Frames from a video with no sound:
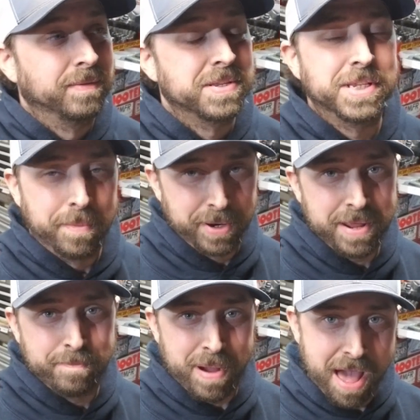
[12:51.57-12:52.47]
somebody
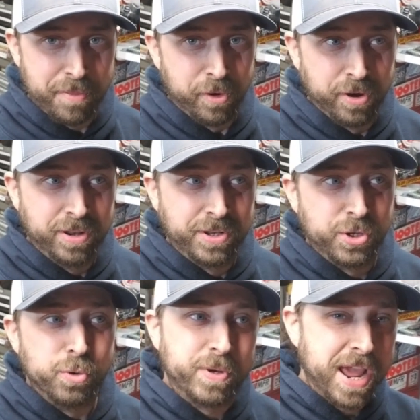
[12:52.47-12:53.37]
bothered
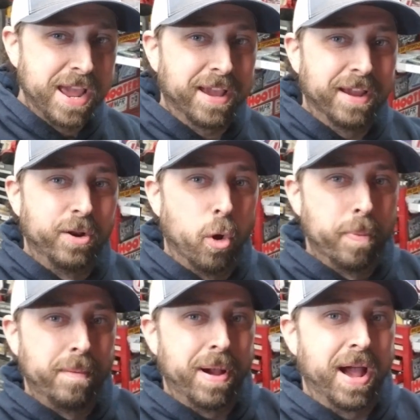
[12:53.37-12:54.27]
to take an
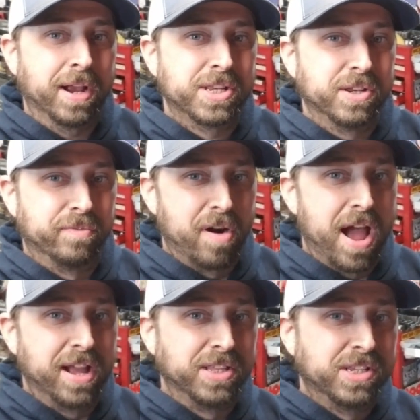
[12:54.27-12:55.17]
open box of
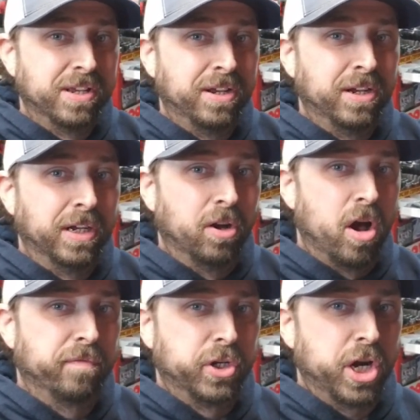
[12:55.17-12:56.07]
rods
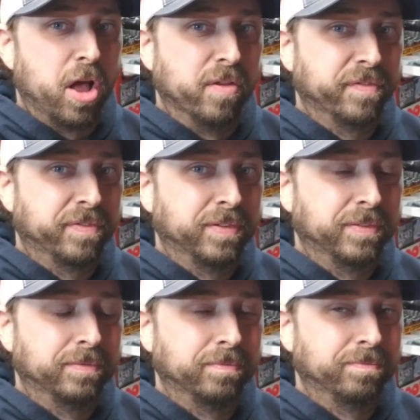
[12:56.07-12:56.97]
off the shelf.
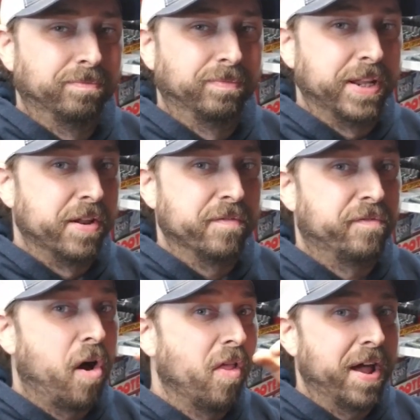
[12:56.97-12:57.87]
They didn't
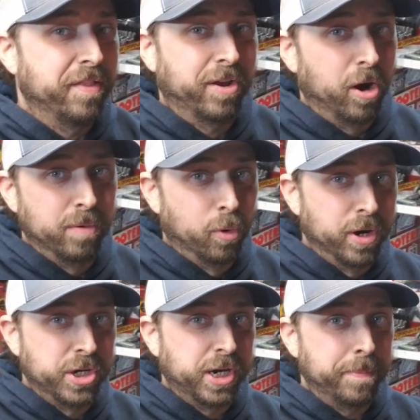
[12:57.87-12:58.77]
fall out of the cardboard
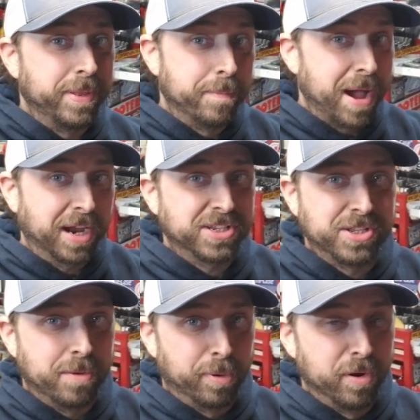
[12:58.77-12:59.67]
and shipping. The box is
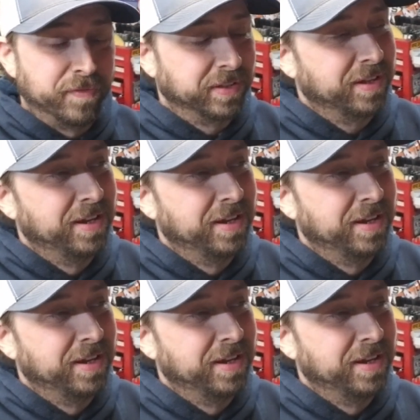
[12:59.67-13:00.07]
all perfect.